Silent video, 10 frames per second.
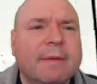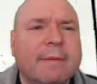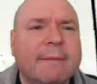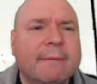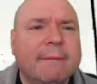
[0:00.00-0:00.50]

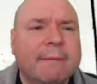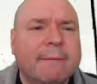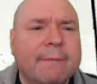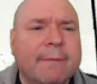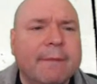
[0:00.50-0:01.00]

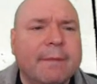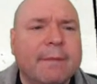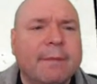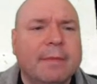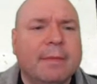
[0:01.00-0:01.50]

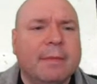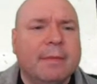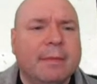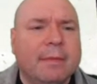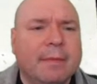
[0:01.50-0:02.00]

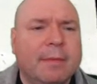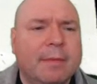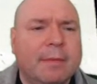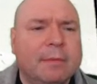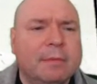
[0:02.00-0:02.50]

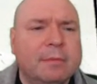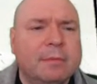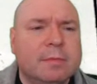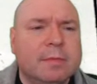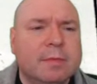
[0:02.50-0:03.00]

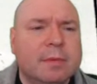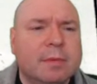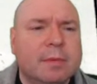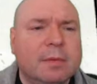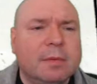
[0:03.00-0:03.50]
(silence)